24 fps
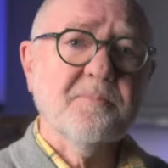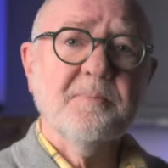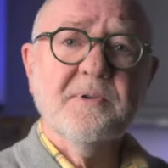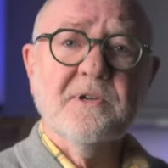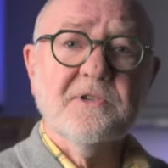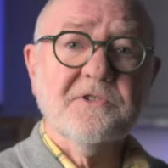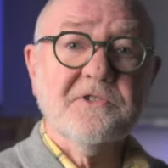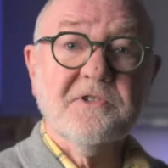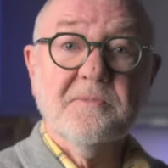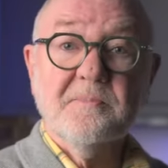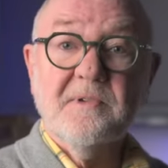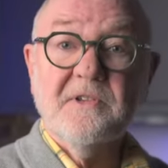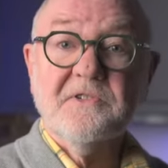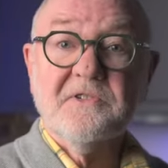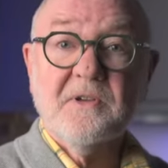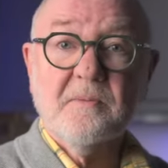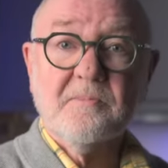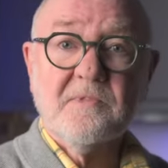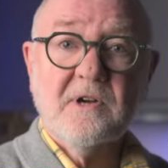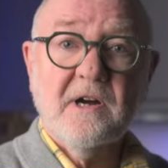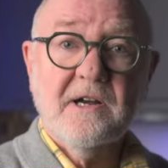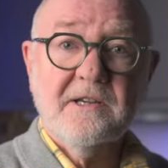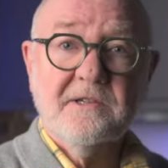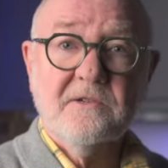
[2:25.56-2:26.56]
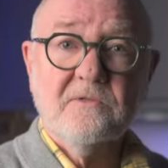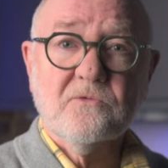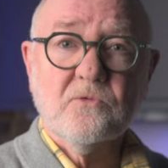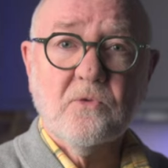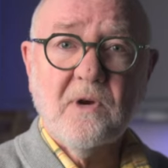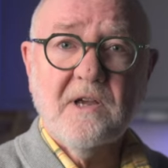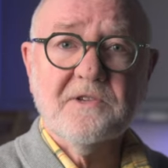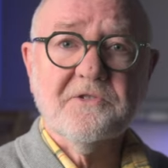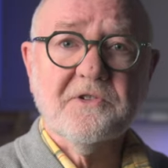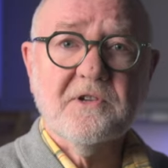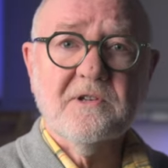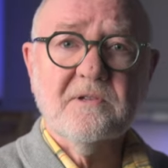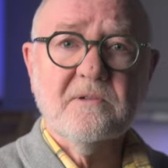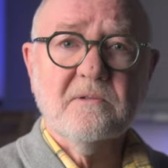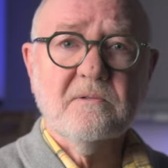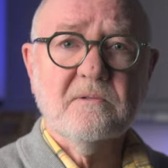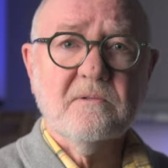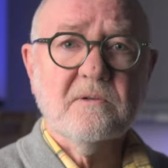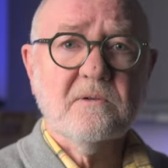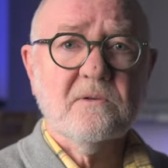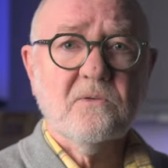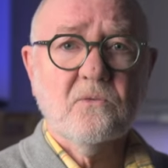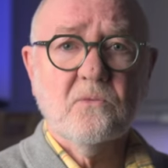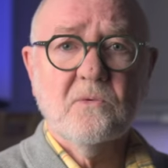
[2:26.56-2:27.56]
appears to be some kind of resin
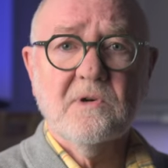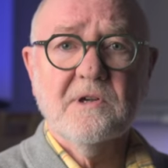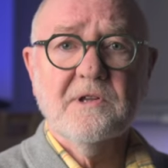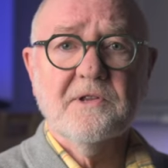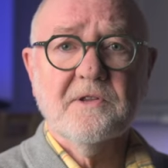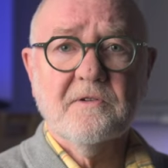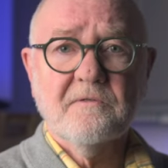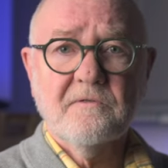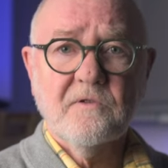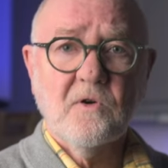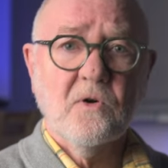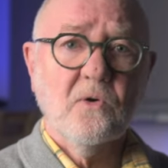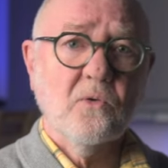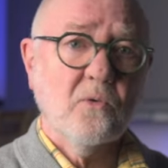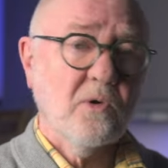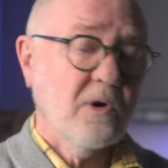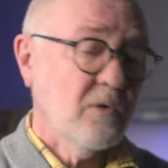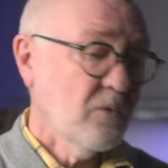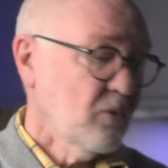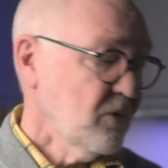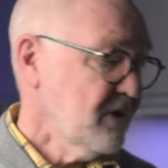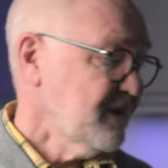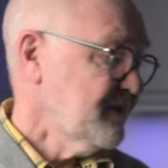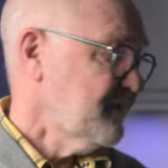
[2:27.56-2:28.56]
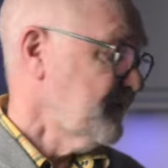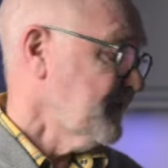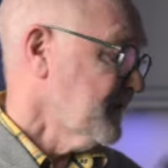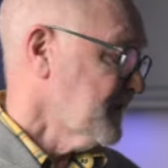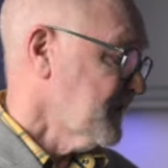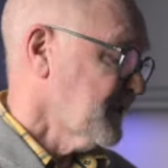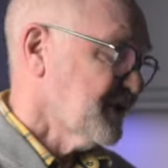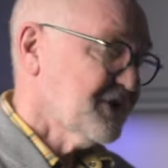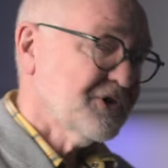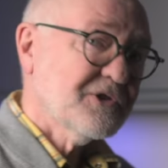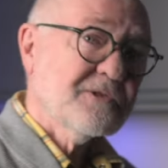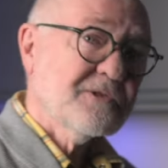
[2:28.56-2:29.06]
with a faux wood finish.